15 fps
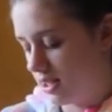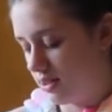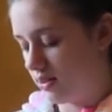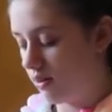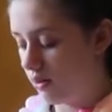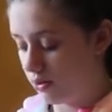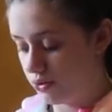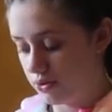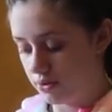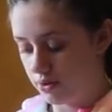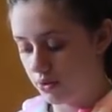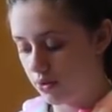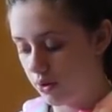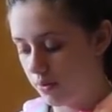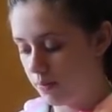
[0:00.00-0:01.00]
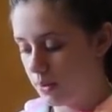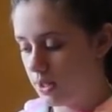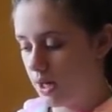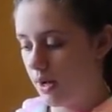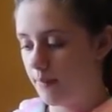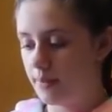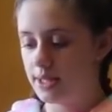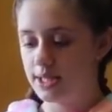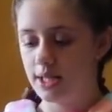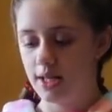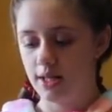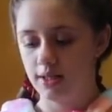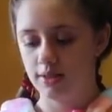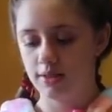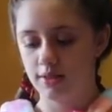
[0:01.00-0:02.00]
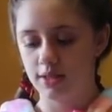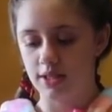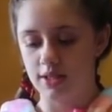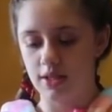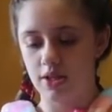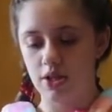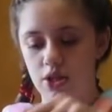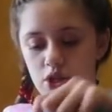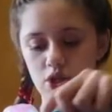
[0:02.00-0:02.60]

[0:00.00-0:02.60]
These are also unicorn pajamas. So these are the